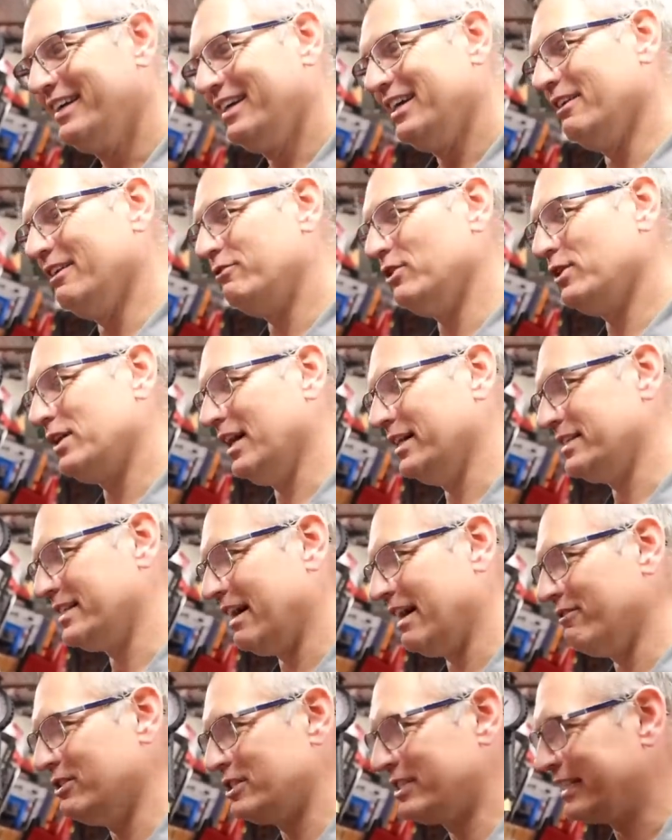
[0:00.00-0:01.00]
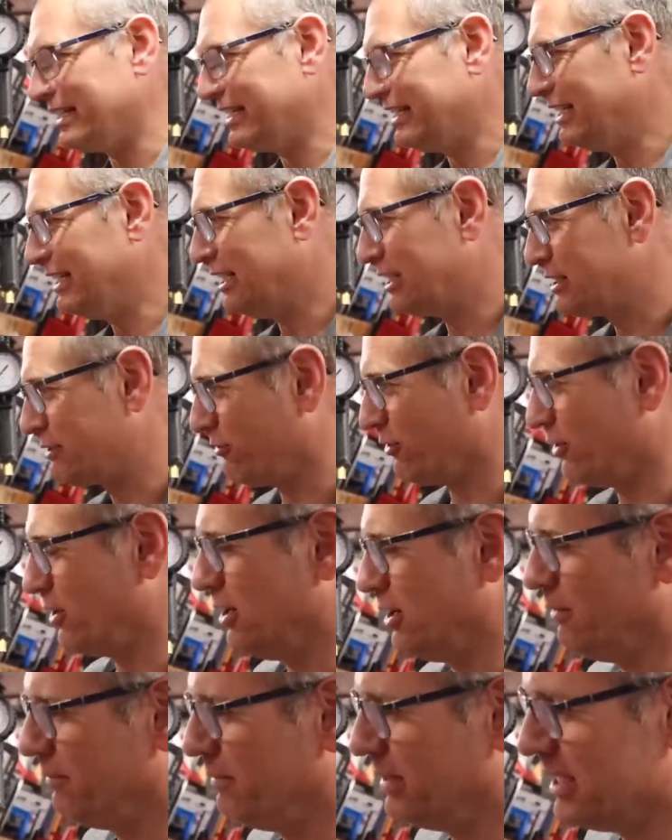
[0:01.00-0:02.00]
If you guys haven't seen this
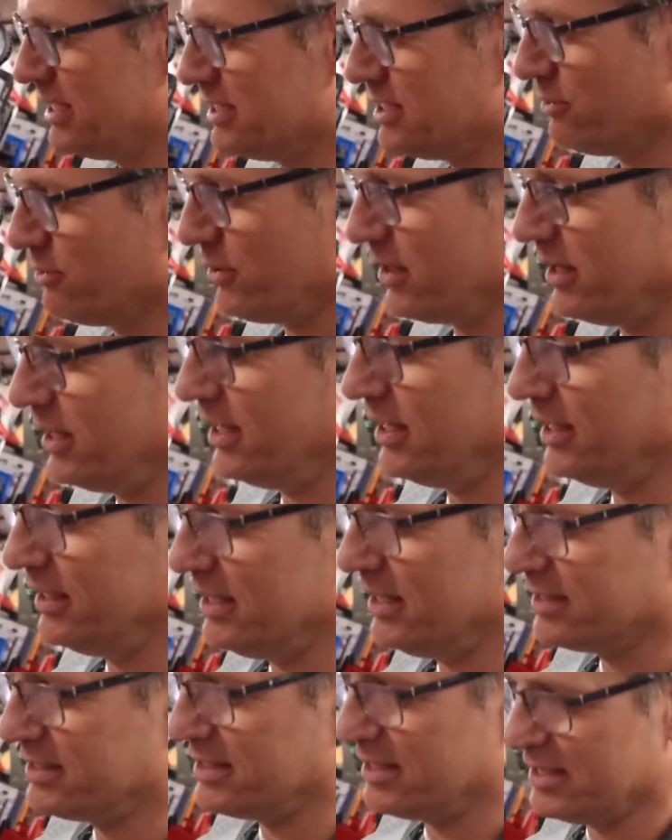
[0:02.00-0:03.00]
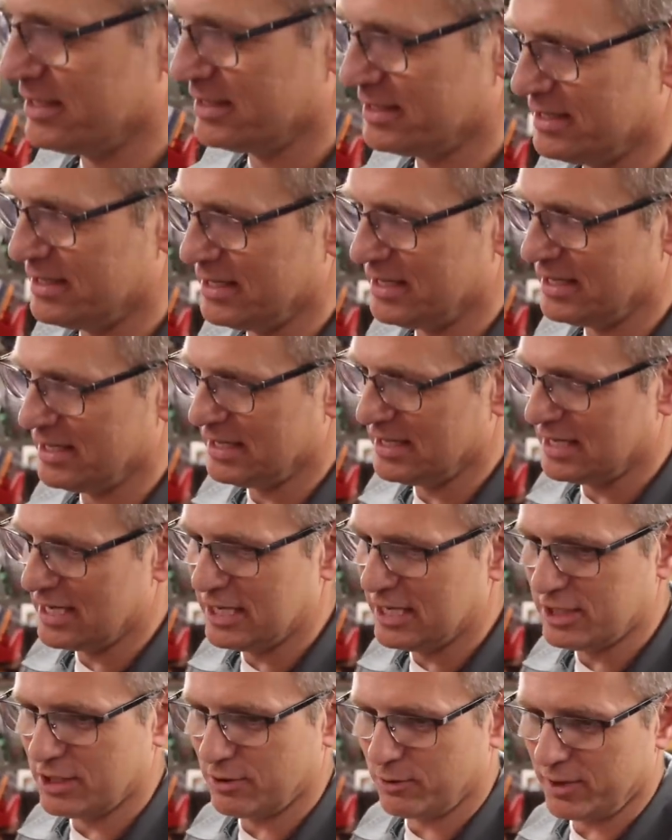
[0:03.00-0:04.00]
from E-Z Red, this is the
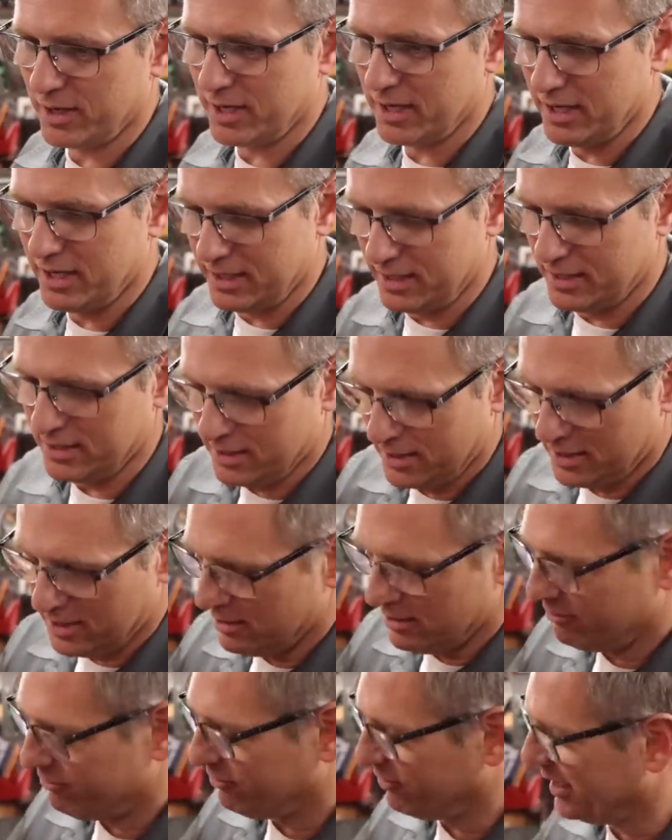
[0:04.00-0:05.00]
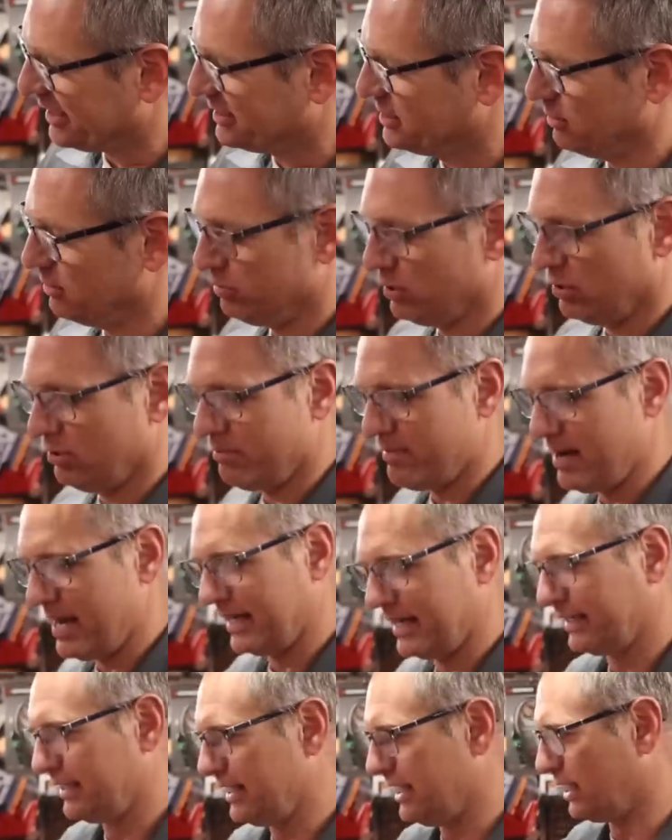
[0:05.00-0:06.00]
E-Z Red flexible
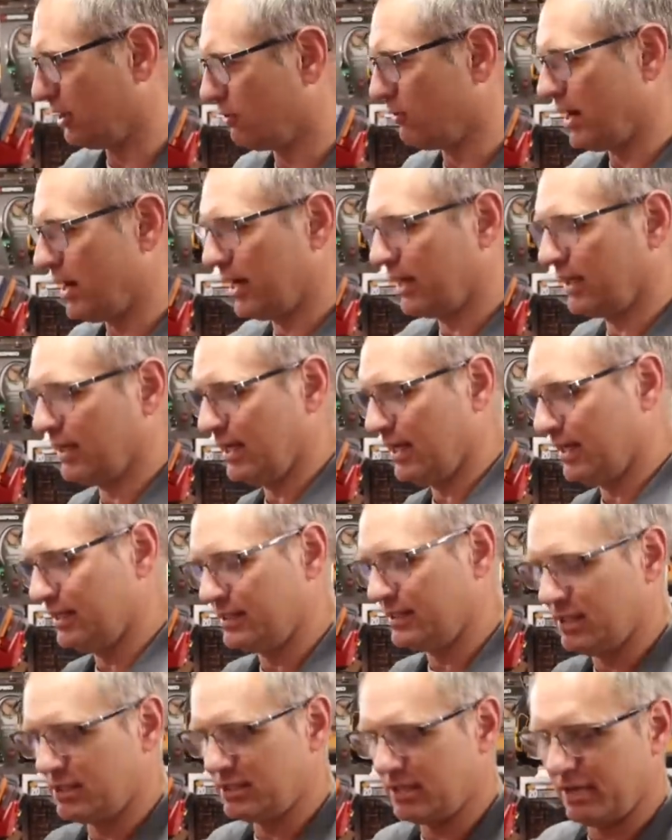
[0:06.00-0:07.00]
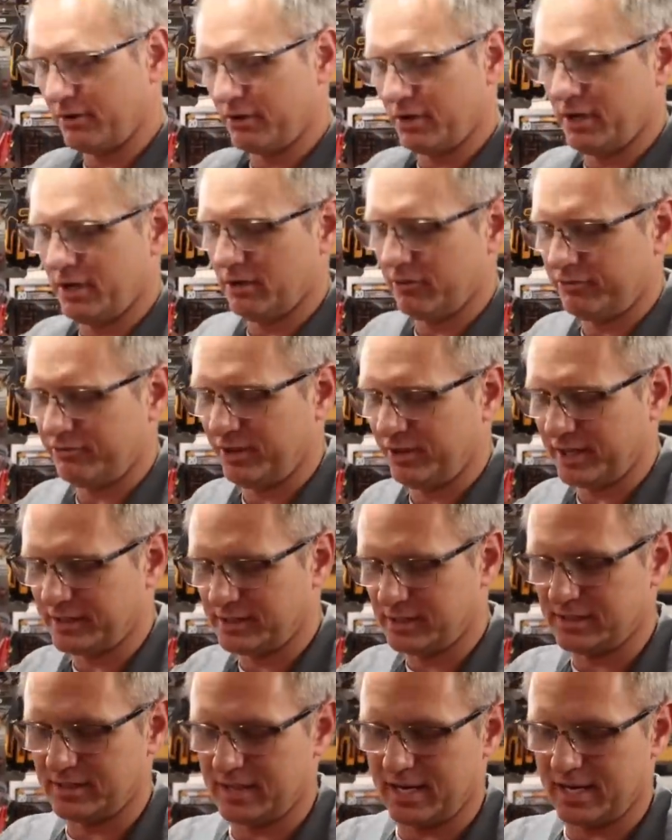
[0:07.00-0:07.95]
magnetic rack, guys. This thing right here flexes.